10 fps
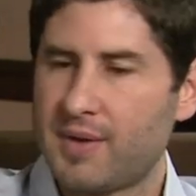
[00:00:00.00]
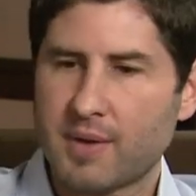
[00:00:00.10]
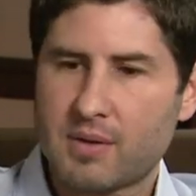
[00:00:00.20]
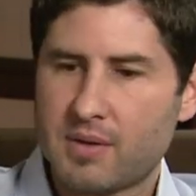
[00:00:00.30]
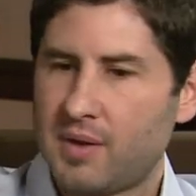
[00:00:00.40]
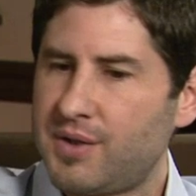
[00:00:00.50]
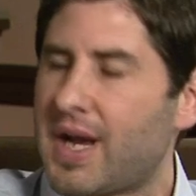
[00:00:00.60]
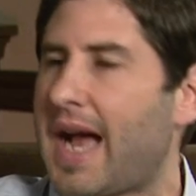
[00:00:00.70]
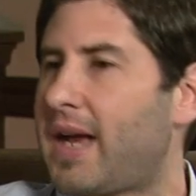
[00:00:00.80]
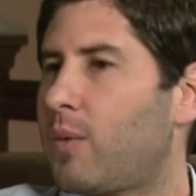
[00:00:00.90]
the, the
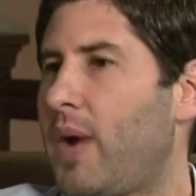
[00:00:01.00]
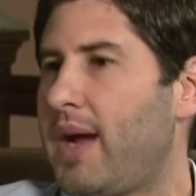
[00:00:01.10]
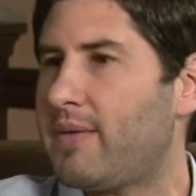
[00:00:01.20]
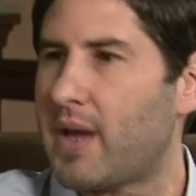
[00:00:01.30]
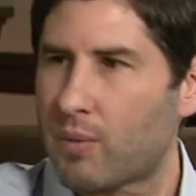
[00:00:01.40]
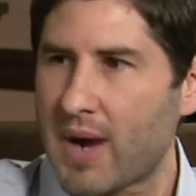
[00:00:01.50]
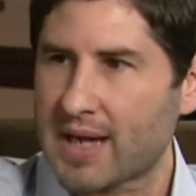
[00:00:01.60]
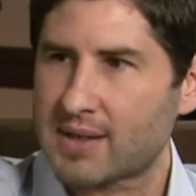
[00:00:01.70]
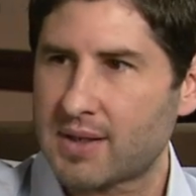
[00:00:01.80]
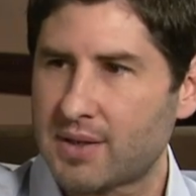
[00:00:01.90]
giant wave that
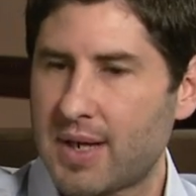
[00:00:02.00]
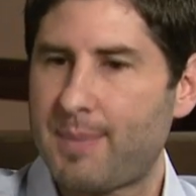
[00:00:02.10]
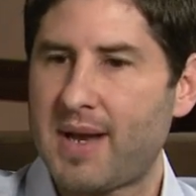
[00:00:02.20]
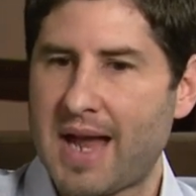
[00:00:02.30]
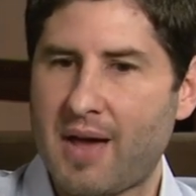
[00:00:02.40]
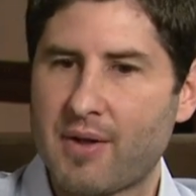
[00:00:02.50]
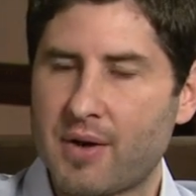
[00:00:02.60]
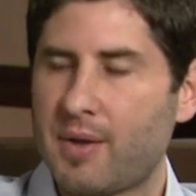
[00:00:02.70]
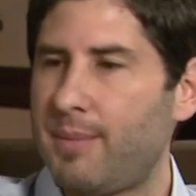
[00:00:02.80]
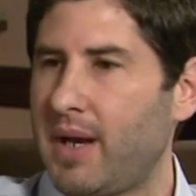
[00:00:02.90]
wrecks the ship, and now they're
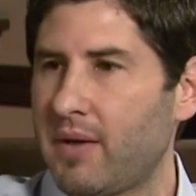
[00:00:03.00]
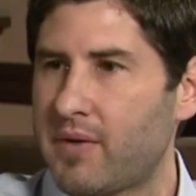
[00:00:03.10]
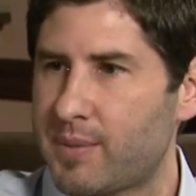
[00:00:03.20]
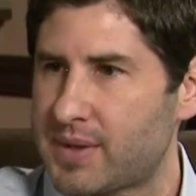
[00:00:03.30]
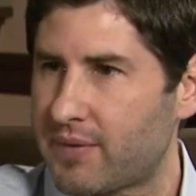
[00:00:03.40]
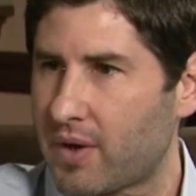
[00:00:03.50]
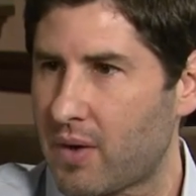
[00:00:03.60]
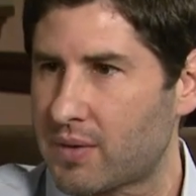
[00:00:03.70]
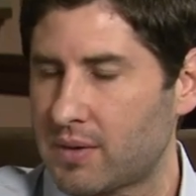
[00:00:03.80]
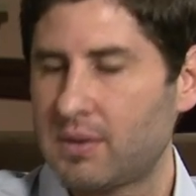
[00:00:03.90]
in the middle of the Pacific
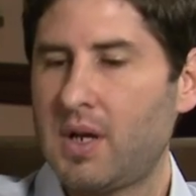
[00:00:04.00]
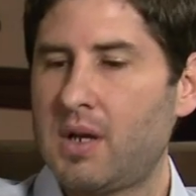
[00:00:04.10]
Ocean